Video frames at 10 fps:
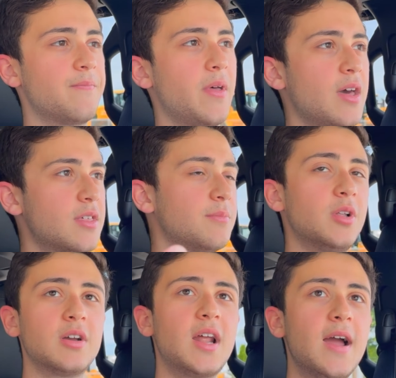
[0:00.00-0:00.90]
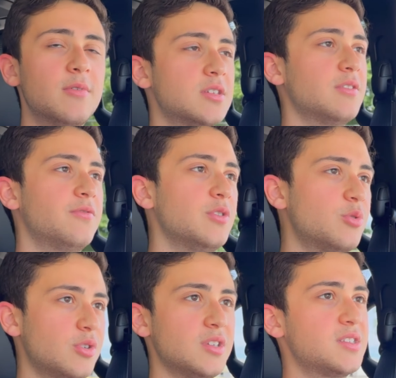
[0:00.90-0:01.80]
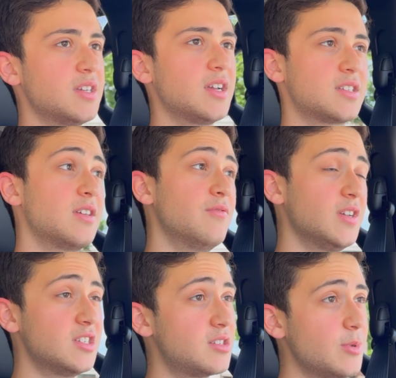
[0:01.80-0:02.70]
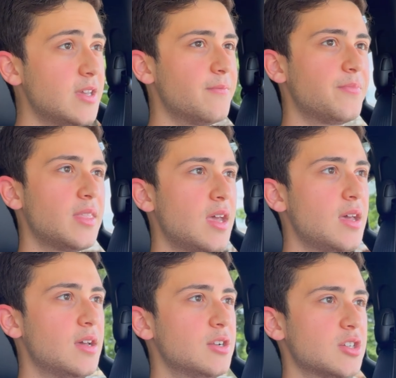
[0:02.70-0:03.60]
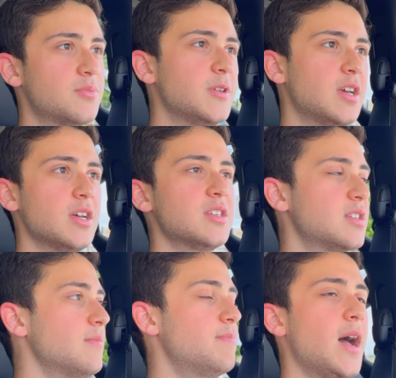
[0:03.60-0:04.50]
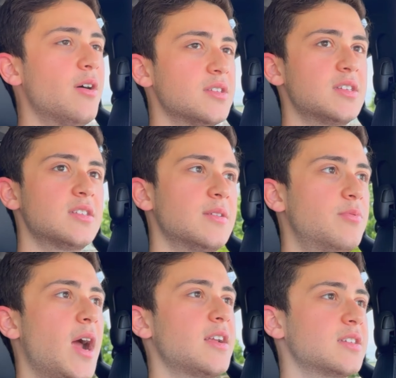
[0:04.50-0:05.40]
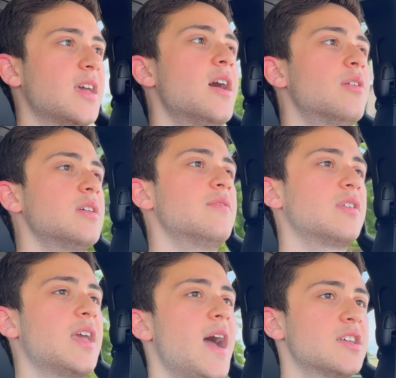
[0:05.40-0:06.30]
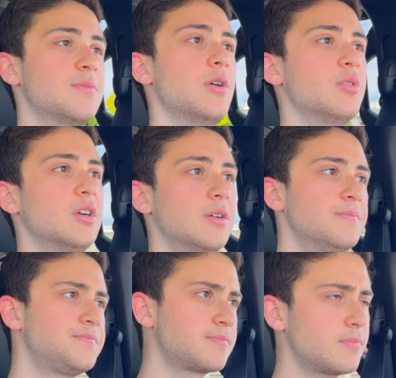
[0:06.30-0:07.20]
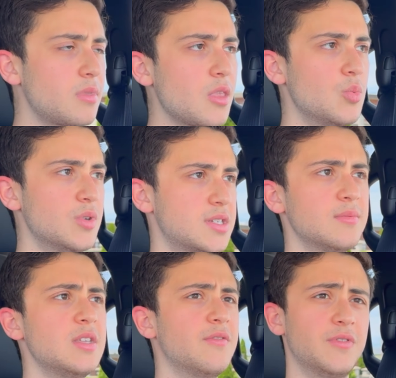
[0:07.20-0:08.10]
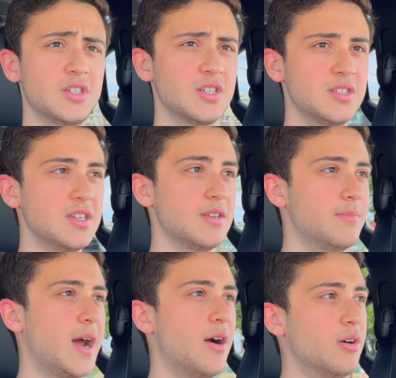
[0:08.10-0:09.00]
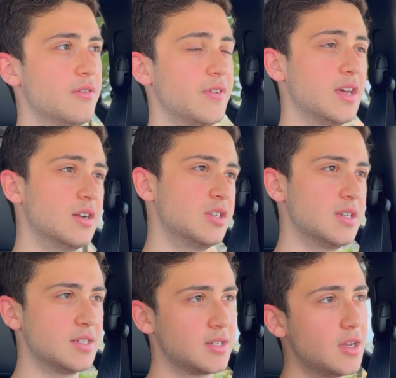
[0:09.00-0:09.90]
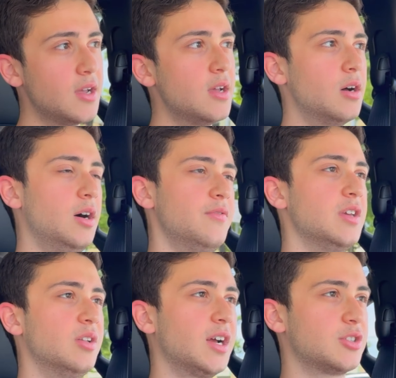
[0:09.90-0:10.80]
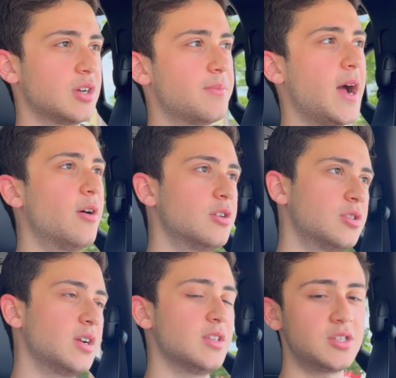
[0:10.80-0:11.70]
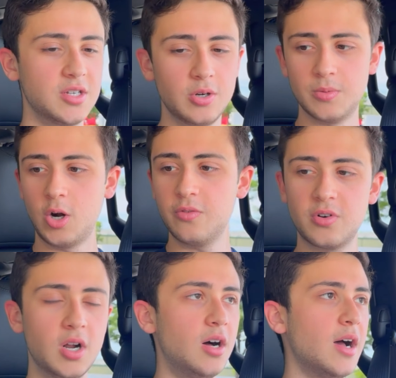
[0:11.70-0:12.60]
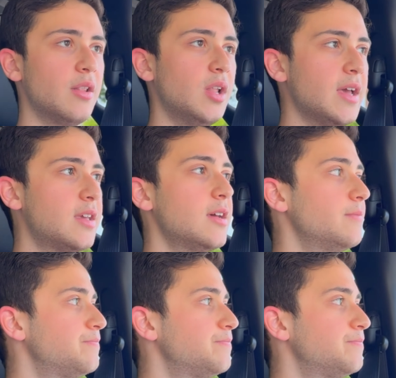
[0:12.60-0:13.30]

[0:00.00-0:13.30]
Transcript: I think plug-in hybrids are the future. This thing has convinced me, just because it balances the practicality of a gas motor with some of the efficiency and power advantages of the electric powertrain. So overall, I like it.